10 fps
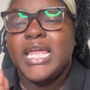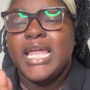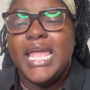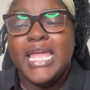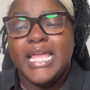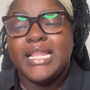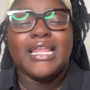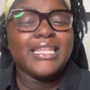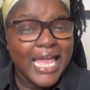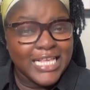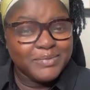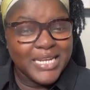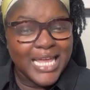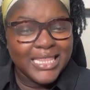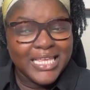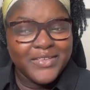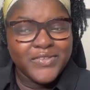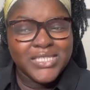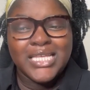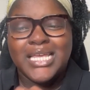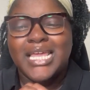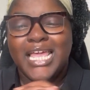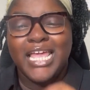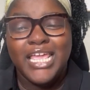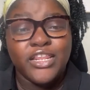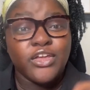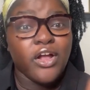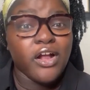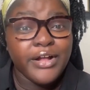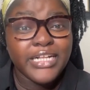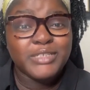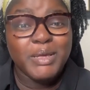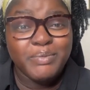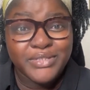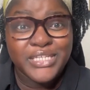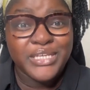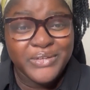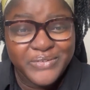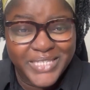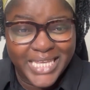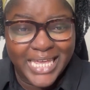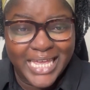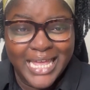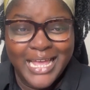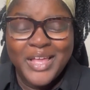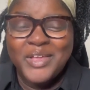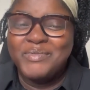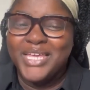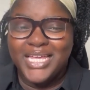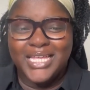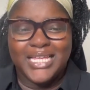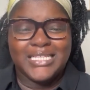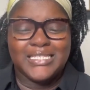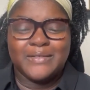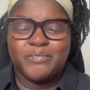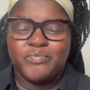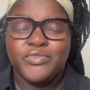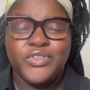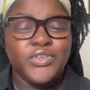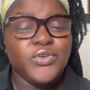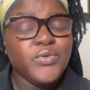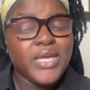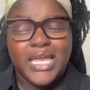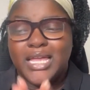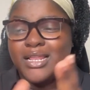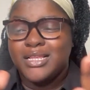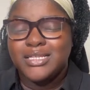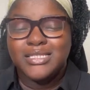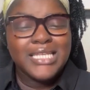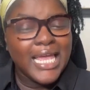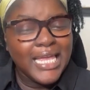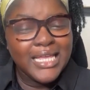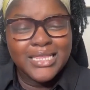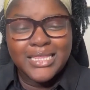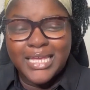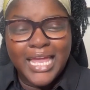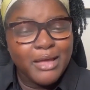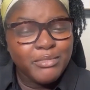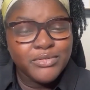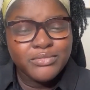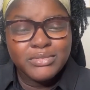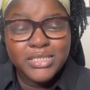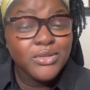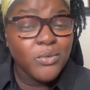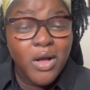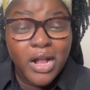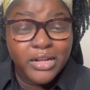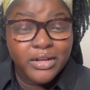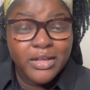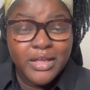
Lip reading: And last but not least, encourage people to use it, because you can take the camel to the water,